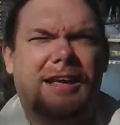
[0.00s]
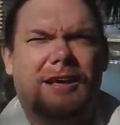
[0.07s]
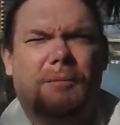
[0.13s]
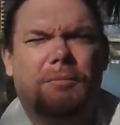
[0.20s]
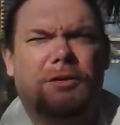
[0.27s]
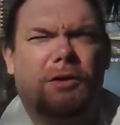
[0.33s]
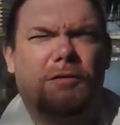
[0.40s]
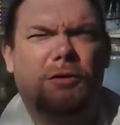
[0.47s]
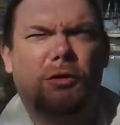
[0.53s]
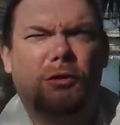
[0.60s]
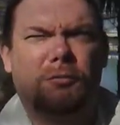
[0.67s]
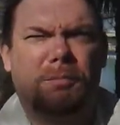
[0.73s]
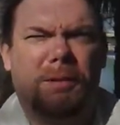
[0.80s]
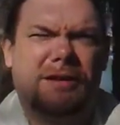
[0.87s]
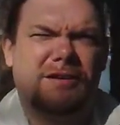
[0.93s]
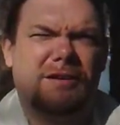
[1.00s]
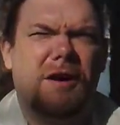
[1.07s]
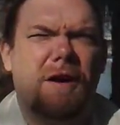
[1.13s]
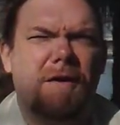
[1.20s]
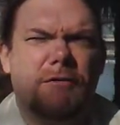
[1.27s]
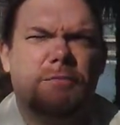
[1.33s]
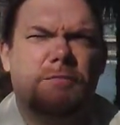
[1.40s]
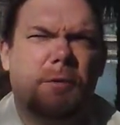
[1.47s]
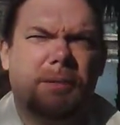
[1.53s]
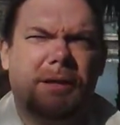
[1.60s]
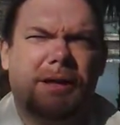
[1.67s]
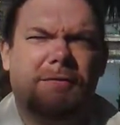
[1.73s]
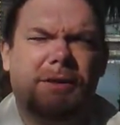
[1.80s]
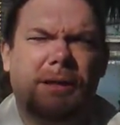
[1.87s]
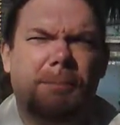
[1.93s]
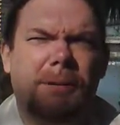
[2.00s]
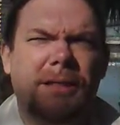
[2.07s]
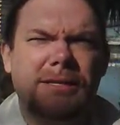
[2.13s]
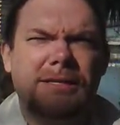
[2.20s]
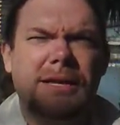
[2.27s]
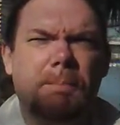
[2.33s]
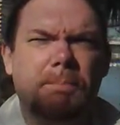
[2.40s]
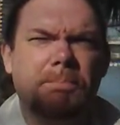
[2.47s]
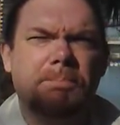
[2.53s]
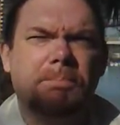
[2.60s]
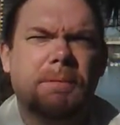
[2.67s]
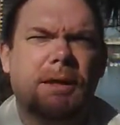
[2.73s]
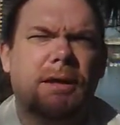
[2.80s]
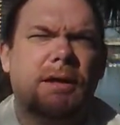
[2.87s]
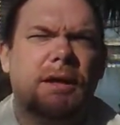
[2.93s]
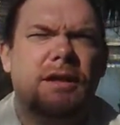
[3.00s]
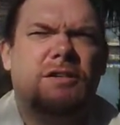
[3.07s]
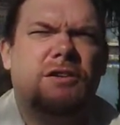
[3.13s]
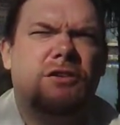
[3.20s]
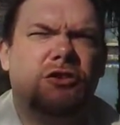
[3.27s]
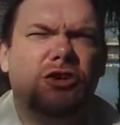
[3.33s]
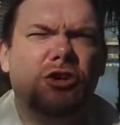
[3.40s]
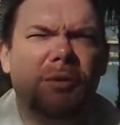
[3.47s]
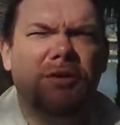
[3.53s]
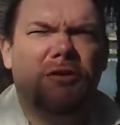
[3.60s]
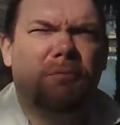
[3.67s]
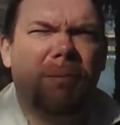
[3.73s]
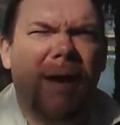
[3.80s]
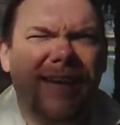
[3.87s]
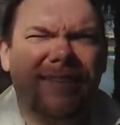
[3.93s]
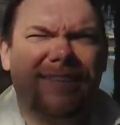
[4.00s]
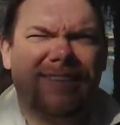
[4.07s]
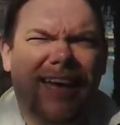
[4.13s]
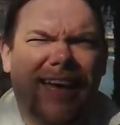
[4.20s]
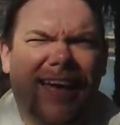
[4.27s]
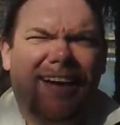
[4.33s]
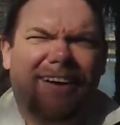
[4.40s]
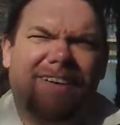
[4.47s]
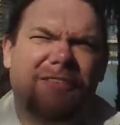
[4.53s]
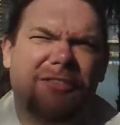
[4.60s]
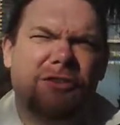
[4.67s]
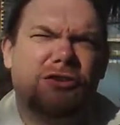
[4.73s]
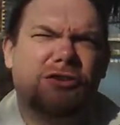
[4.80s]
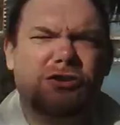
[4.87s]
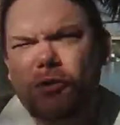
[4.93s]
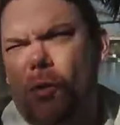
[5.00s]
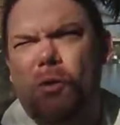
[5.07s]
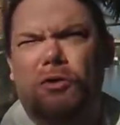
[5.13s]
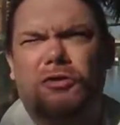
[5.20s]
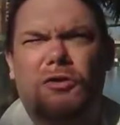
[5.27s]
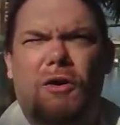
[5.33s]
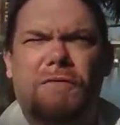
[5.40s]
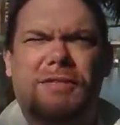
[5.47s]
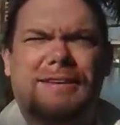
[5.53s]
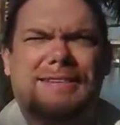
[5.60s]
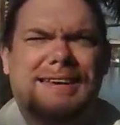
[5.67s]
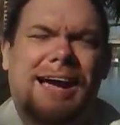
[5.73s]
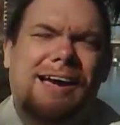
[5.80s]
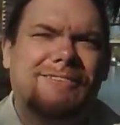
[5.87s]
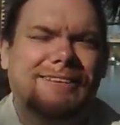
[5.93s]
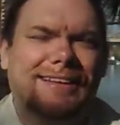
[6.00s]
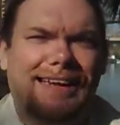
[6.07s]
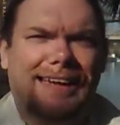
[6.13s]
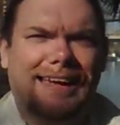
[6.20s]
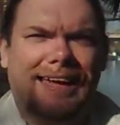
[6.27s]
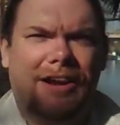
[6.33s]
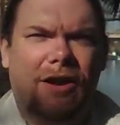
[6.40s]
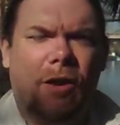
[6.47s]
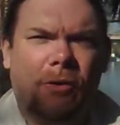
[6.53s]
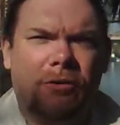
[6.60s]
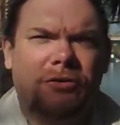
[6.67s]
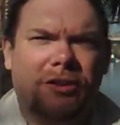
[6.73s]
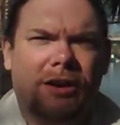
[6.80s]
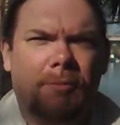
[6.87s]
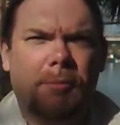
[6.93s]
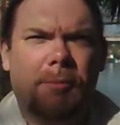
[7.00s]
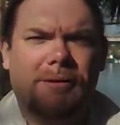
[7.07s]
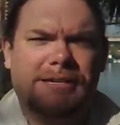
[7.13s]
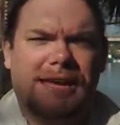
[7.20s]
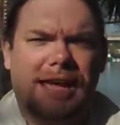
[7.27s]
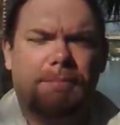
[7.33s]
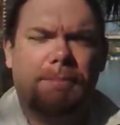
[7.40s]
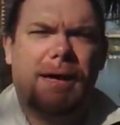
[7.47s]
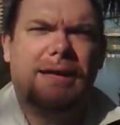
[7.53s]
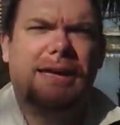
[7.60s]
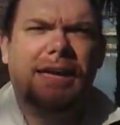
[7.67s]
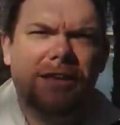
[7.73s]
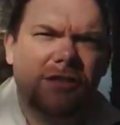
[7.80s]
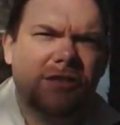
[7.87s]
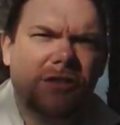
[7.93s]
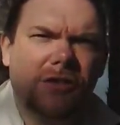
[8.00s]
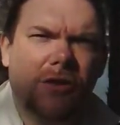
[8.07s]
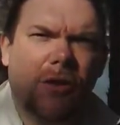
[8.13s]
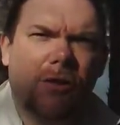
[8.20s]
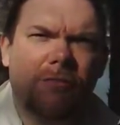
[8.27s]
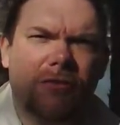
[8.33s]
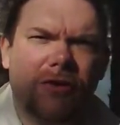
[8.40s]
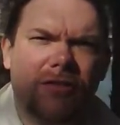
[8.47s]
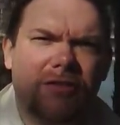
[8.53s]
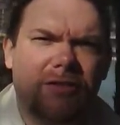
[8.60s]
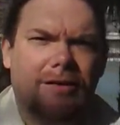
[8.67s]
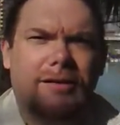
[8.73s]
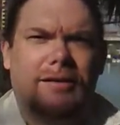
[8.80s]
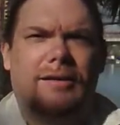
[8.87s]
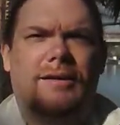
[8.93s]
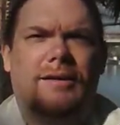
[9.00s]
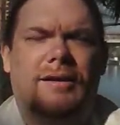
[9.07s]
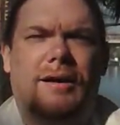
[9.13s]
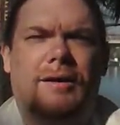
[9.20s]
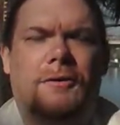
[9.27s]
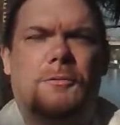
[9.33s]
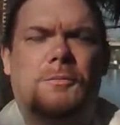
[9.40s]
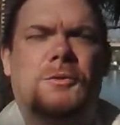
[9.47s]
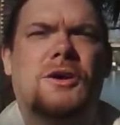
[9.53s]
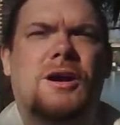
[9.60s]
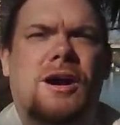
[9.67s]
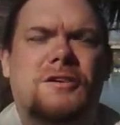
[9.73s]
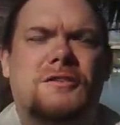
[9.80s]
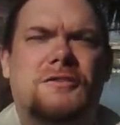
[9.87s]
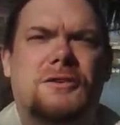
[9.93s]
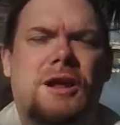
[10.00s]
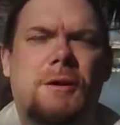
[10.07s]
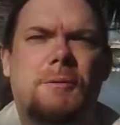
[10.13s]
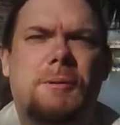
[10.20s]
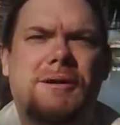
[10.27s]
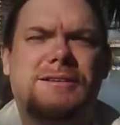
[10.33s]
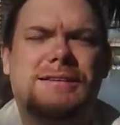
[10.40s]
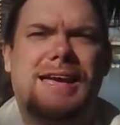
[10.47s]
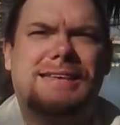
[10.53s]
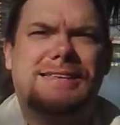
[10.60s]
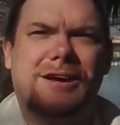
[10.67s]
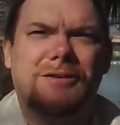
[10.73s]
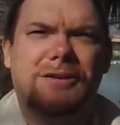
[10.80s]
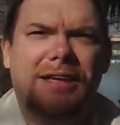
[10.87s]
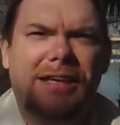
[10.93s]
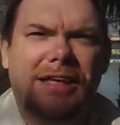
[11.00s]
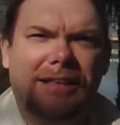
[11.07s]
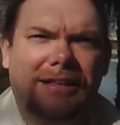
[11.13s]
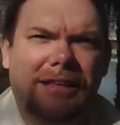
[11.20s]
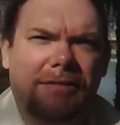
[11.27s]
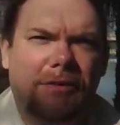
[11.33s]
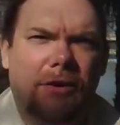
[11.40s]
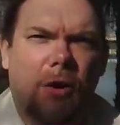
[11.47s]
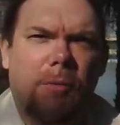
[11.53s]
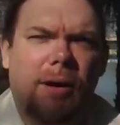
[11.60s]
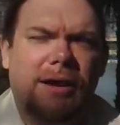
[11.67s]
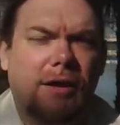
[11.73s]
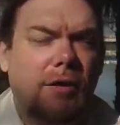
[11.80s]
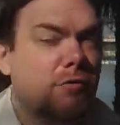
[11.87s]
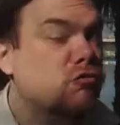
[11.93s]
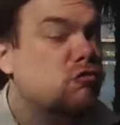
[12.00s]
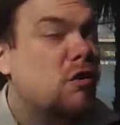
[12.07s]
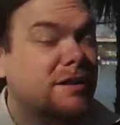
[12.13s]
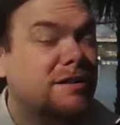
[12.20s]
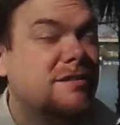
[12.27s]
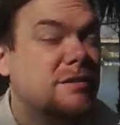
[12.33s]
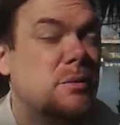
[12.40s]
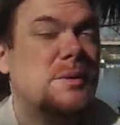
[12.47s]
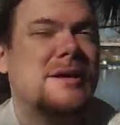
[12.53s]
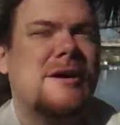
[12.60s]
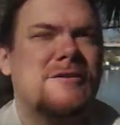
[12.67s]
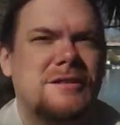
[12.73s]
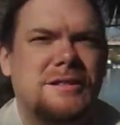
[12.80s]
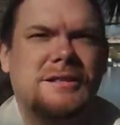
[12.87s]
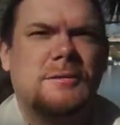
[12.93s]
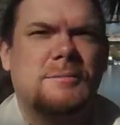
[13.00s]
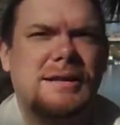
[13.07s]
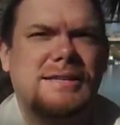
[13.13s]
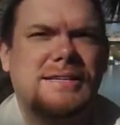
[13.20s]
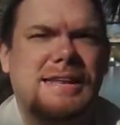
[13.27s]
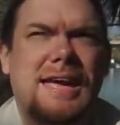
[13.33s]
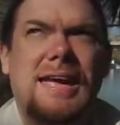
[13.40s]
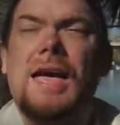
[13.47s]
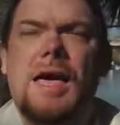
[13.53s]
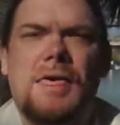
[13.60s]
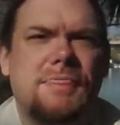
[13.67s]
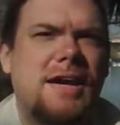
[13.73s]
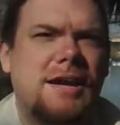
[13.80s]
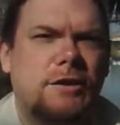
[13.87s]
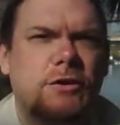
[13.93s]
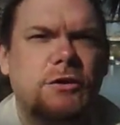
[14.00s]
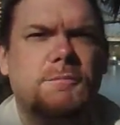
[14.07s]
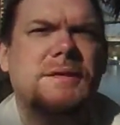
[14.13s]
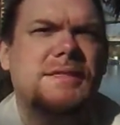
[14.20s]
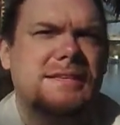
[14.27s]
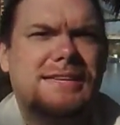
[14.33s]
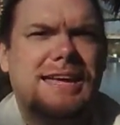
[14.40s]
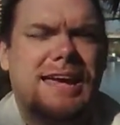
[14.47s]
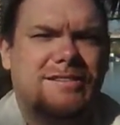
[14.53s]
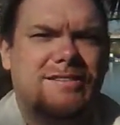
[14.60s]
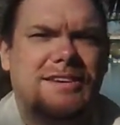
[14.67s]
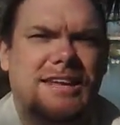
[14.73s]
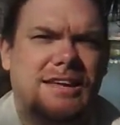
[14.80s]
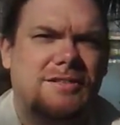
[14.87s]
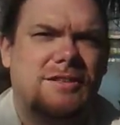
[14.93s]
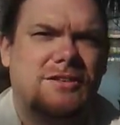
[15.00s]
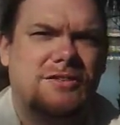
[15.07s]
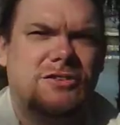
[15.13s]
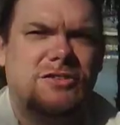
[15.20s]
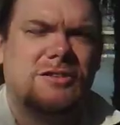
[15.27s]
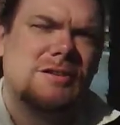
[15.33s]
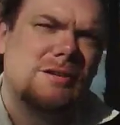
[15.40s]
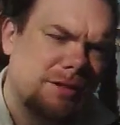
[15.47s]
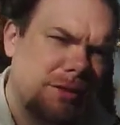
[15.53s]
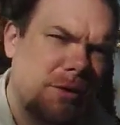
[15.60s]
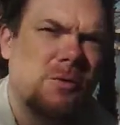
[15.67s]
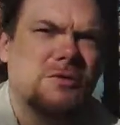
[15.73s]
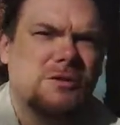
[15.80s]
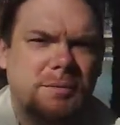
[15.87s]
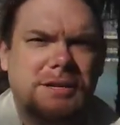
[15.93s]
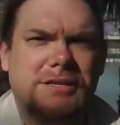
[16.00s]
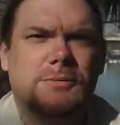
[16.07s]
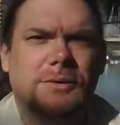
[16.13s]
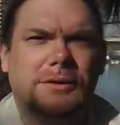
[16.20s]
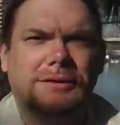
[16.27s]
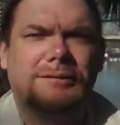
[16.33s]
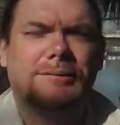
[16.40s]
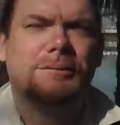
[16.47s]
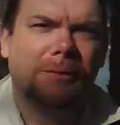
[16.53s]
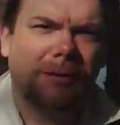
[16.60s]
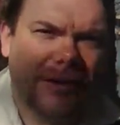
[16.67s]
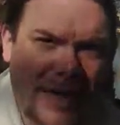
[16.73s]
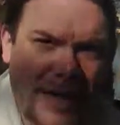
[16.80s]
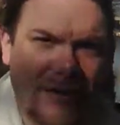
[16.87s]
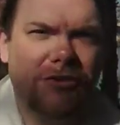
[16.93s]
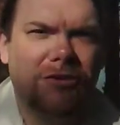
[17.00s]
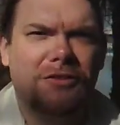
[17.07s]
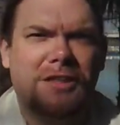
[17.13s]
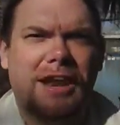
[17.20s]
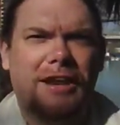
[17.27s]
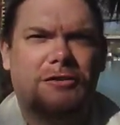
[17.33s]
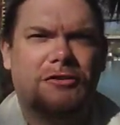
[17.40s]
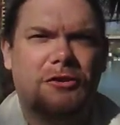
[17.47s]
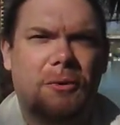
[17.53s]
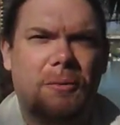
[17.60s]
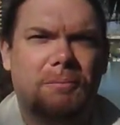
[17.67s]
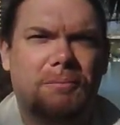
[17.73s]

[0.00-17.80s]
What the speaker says: and it comes out of closed beta for public availability. This is Ewan Spence on the shores of the town lake in Austin. I'm about to head back into the conference. I hope you guys are now about to head down and leave a comment. I want to slow down a little bit today. That could be the Texan heat that's just causing me to wilt. Catch you in the next